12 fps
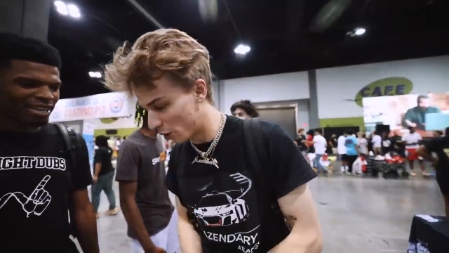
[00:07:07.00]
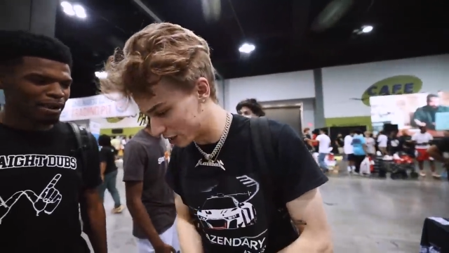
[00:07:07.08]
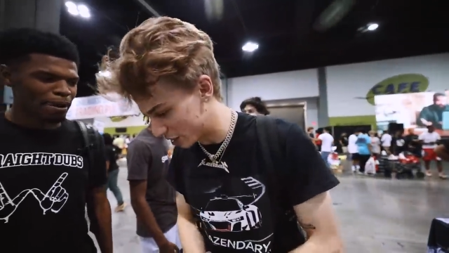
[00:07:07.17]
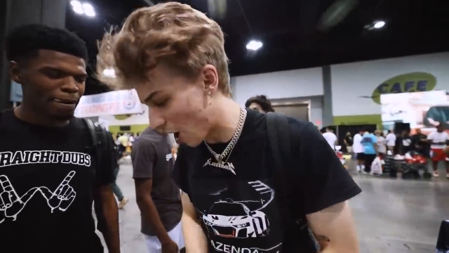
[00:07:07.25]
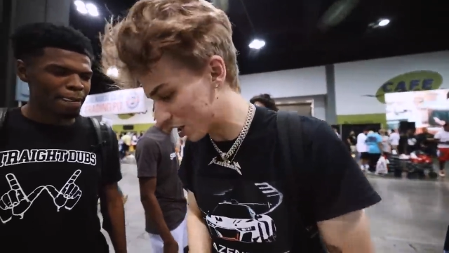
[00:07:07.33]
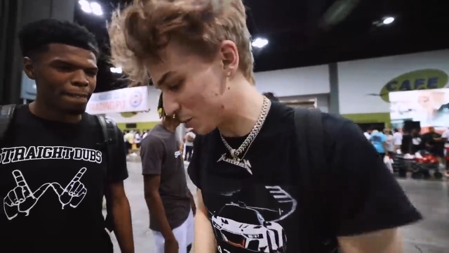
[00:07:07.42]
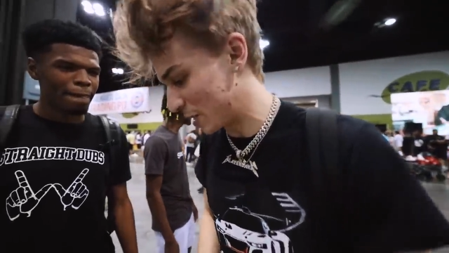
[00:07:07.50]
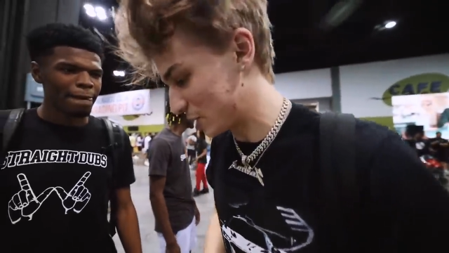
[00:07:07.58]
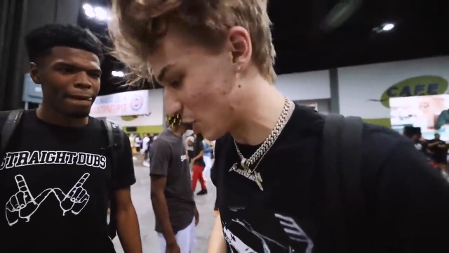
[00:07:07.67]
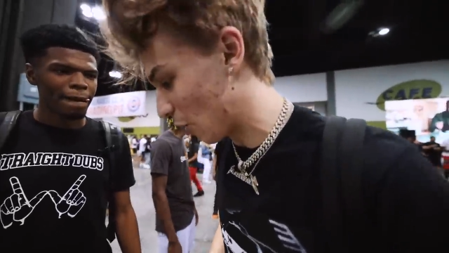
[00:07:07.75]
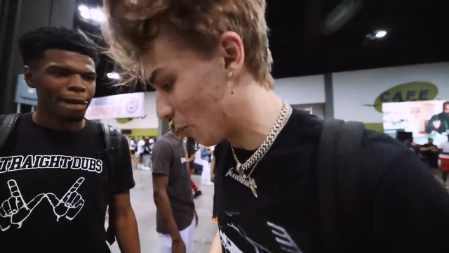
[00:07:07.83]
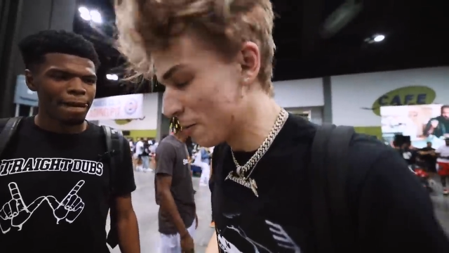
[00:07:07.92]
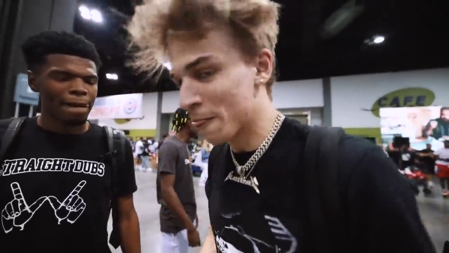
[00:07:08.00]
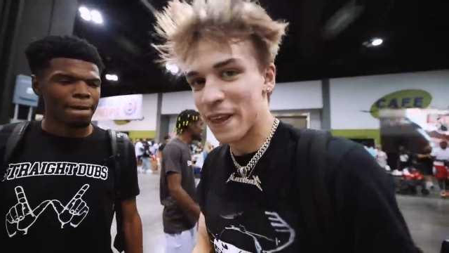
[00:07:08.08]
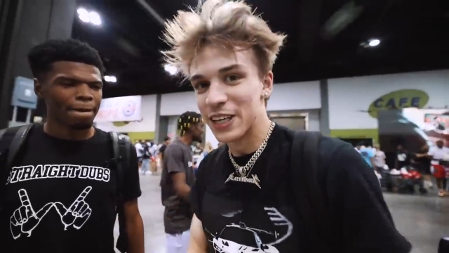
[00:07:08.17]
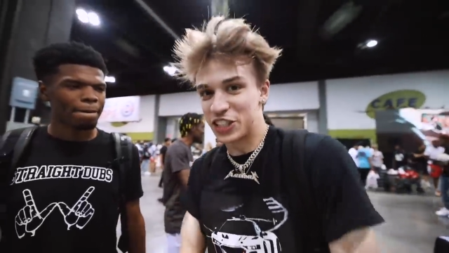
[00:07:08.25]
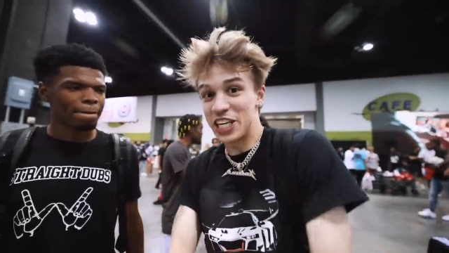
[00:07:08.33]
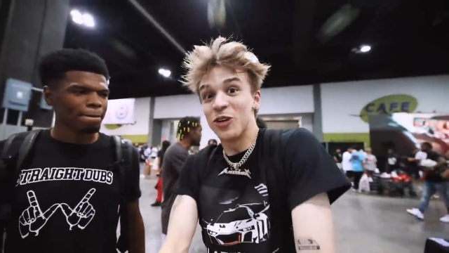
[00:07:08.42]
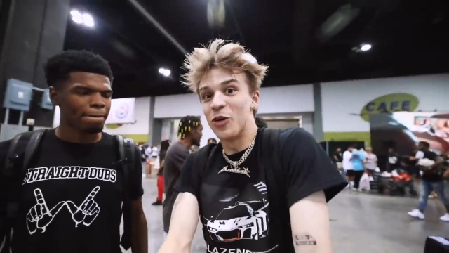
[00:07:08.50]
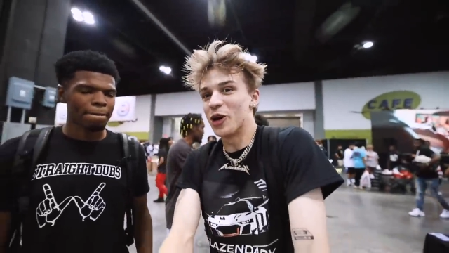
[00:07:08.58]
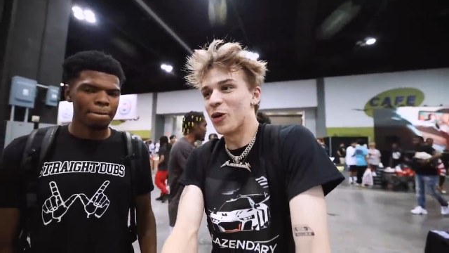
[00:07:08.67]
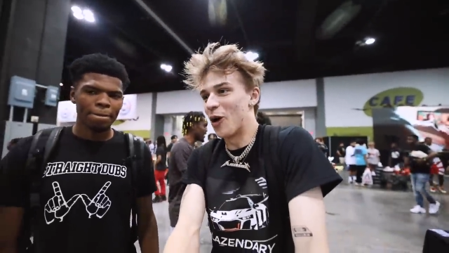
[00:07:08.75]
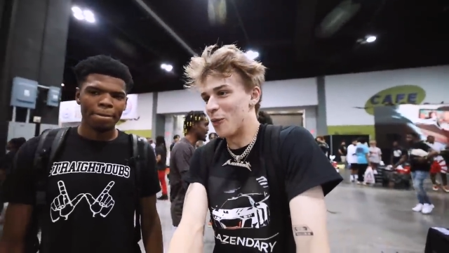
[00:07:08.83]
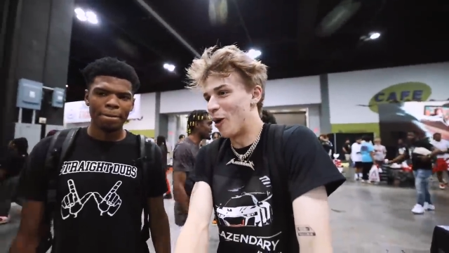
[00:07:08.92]
Speaker 1: talk to me. So she knew who
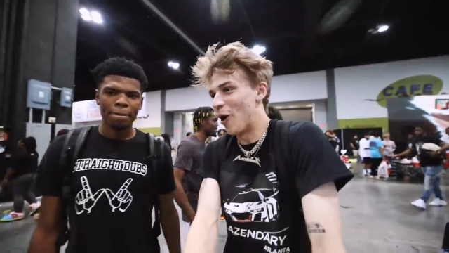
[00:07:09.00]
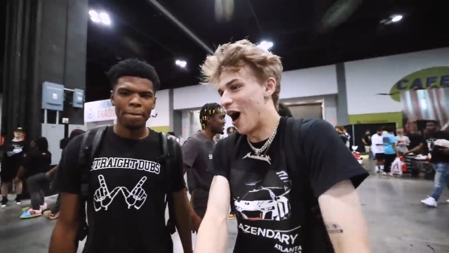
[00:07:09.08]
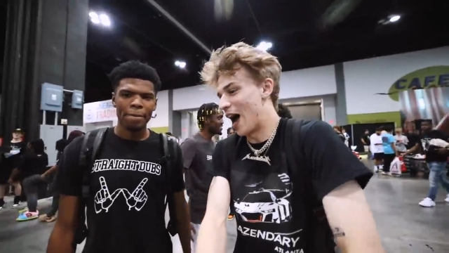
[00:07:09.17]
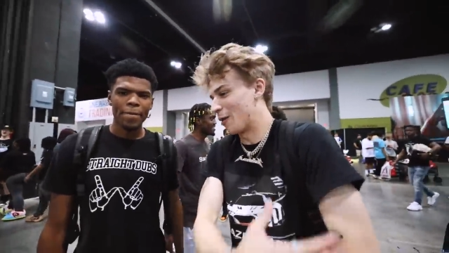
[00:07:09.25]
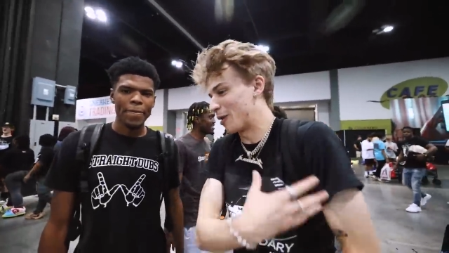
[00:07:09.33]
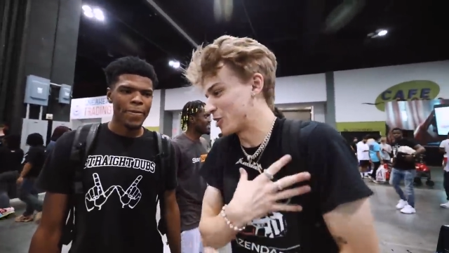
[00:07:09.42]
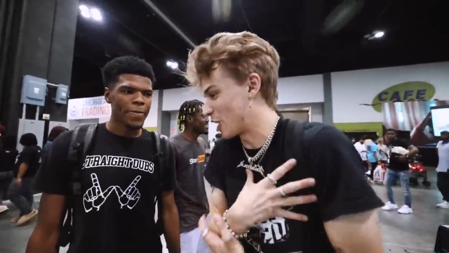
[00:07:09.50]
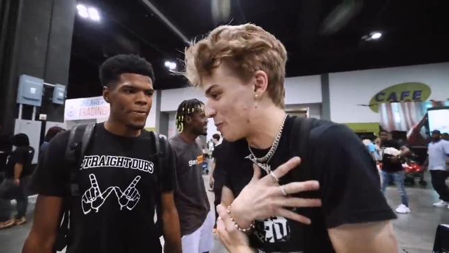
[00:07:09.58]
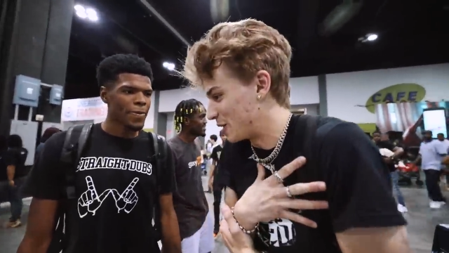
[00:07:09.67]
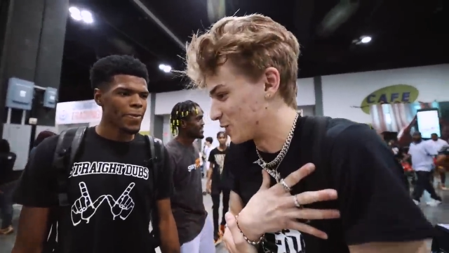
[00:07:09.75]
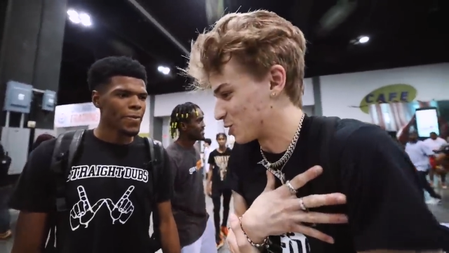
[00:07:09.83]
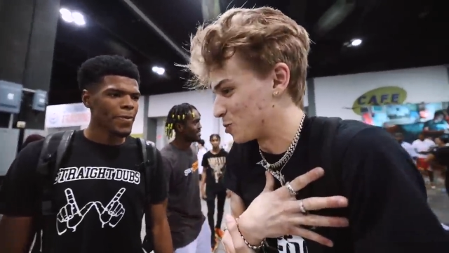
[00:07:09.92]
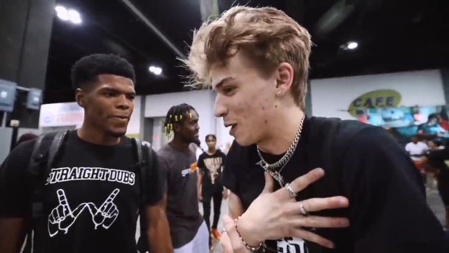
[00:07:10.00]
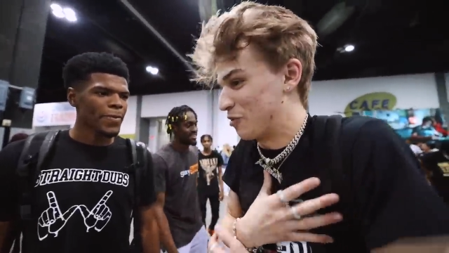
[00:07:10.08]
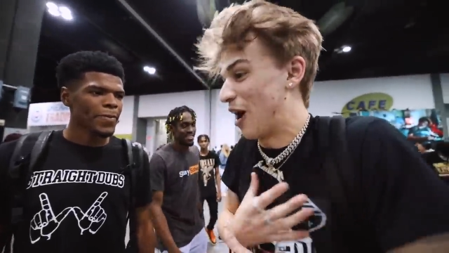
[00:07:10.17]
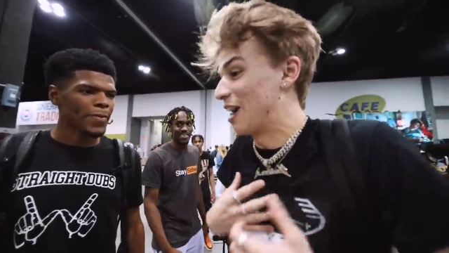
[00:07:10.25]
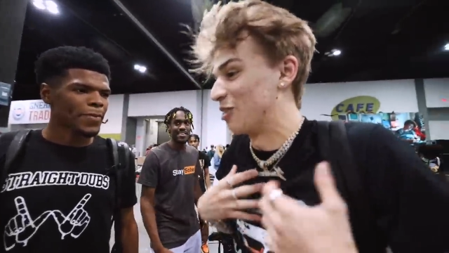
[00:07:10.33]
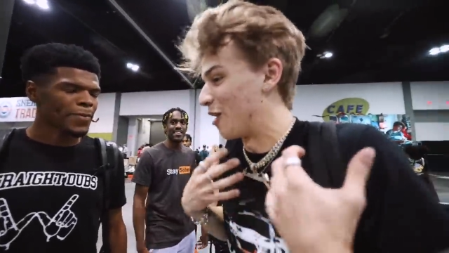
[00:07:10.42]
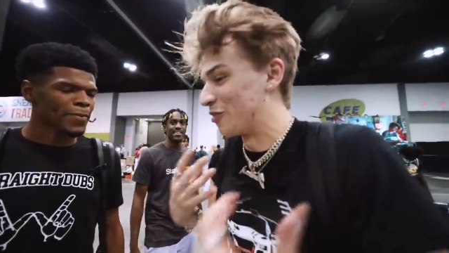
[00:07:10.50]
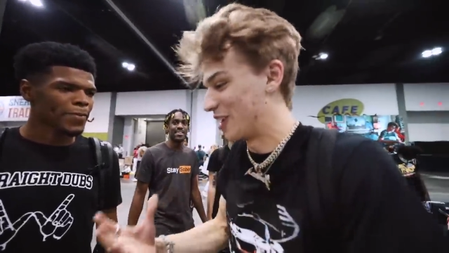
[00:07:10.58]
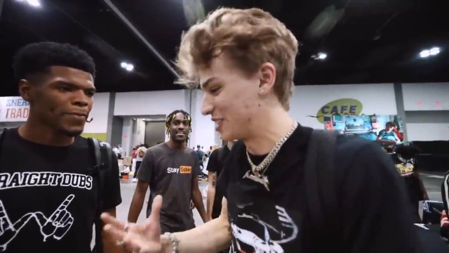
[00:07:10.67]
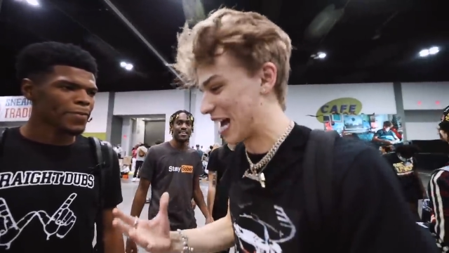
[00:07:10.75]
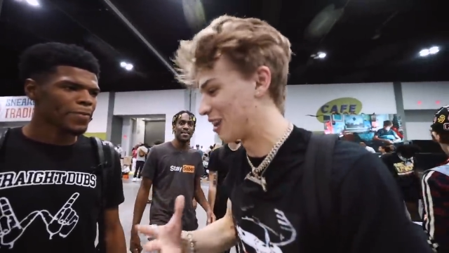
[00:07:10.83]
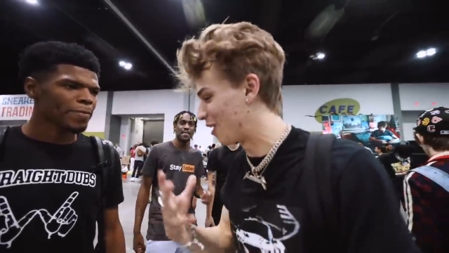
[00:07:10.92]
you were, bro, and I'm not trying to be disrespectful. I love
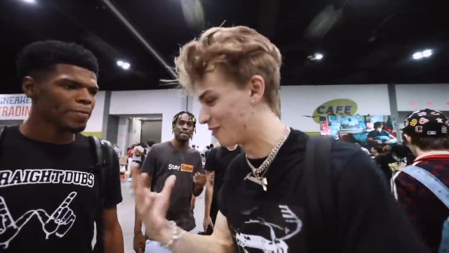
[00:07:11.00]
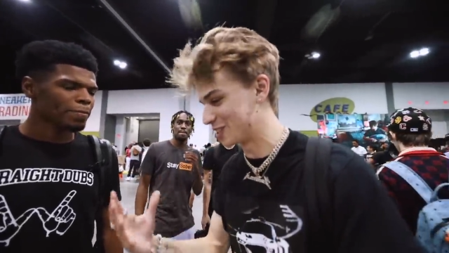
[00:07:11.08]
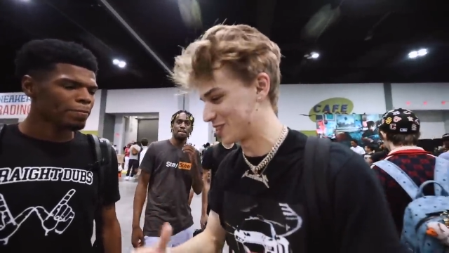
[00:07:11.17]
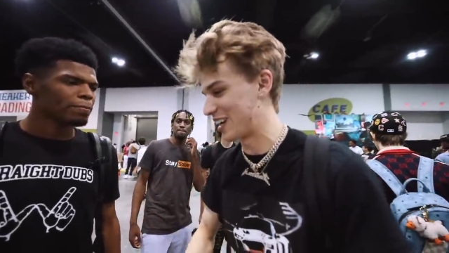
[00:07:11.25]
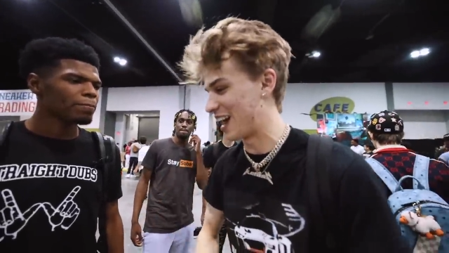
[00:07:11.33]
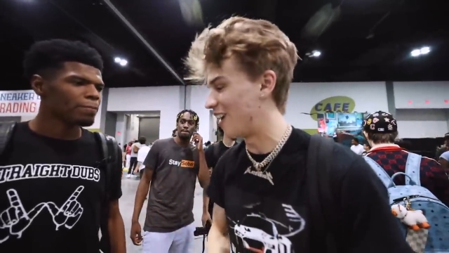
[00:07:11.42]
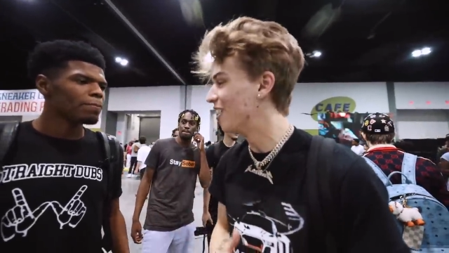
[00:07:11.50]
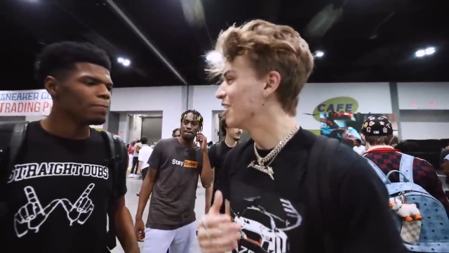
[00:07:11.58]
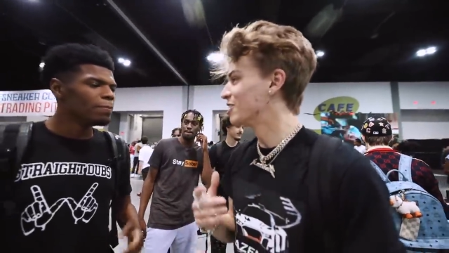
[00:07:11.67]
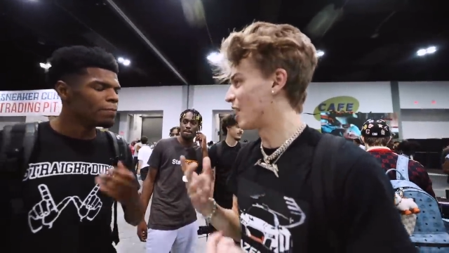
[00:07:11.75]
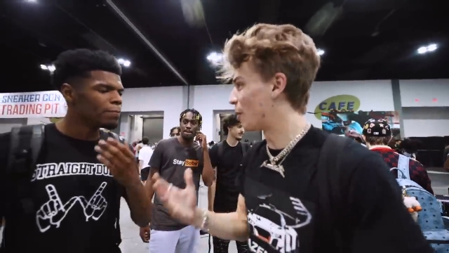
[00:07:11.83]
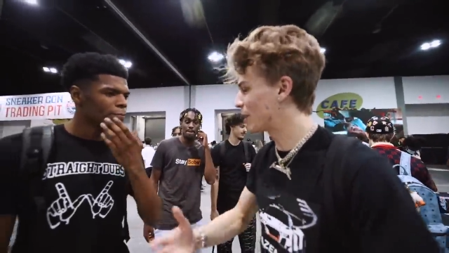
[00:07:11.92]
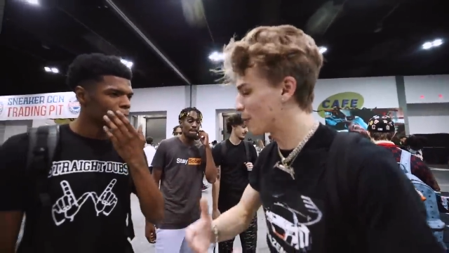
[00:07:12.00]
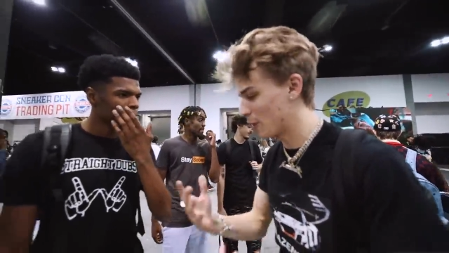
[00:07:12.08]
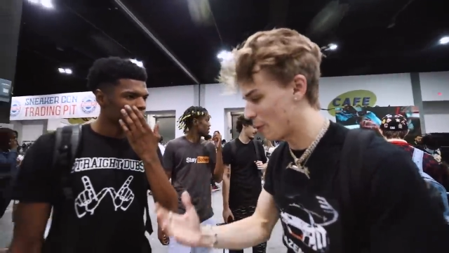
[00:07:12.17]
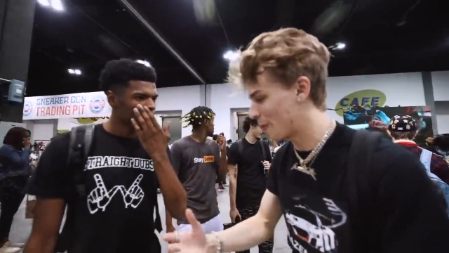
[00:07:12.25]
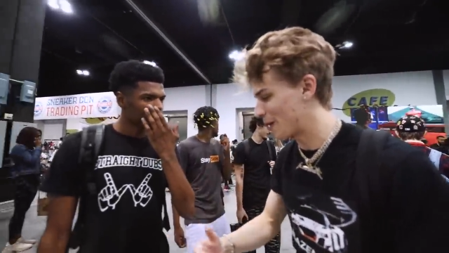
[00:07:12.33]
this. I love this right now. Tell me a little bit